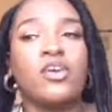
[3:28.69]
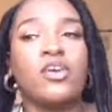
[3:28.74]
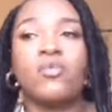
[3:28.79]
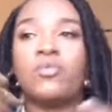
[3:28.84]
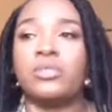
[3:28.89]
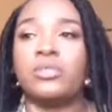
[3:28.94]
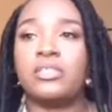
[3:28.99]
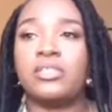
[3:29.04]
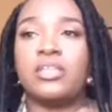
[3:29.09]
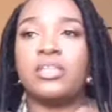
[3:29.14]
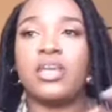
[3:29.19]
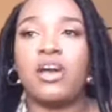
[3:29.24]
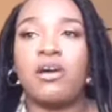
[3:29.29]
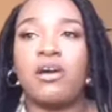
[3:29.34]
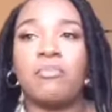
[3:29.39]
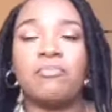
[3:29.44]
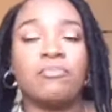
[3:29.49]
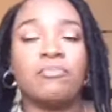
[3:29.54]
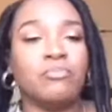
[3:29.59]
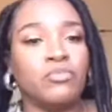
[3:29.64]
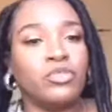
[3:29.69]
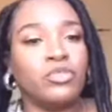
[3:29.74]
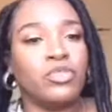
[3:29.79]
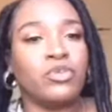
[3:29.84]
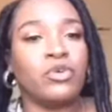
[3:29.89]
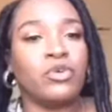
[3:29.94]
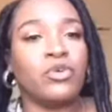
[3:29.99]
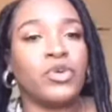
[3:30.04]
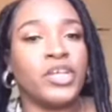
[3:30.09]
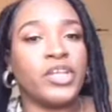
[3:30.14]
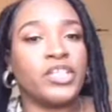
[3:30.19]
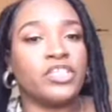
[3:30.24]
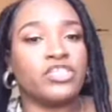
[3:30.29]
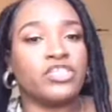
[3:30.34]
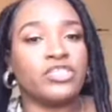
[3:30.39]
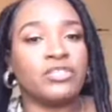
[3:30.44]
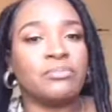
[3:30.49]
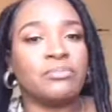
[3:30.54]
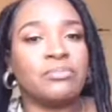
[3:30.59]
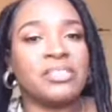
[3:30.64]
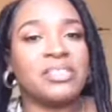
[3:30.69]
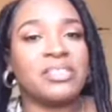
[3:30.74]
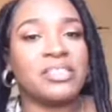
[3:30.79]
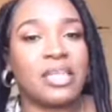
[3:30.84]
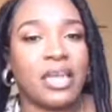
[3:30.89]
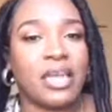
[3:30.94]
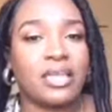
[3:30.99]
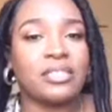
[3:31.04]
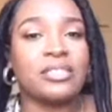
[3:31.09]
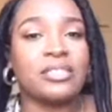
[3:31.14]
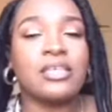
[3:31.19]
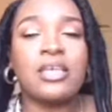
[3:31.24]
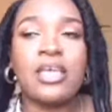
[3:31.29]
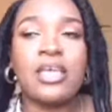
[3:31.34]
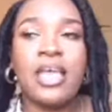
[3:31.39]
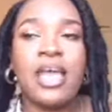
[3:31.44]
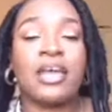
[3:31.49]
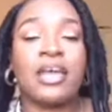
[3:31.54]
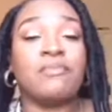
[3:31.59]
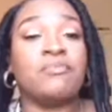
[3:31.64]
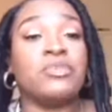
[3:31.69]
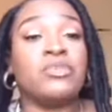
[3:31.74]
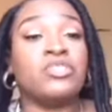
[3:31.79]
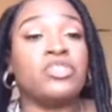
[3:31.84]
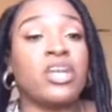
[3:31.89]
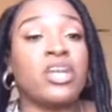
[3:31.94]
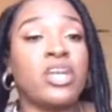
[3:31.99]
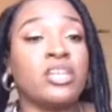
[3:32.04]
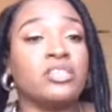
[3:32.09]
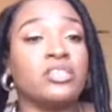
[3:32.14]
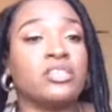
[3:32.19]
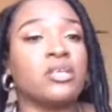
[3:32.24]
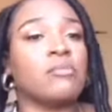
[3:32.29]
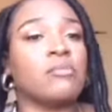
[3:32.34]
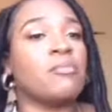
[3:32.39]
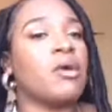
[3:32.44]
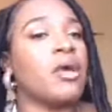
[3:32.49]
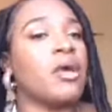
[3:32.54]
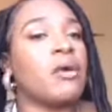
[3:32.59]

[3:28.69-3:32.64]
We see our, you know, initial mistakes and we change them.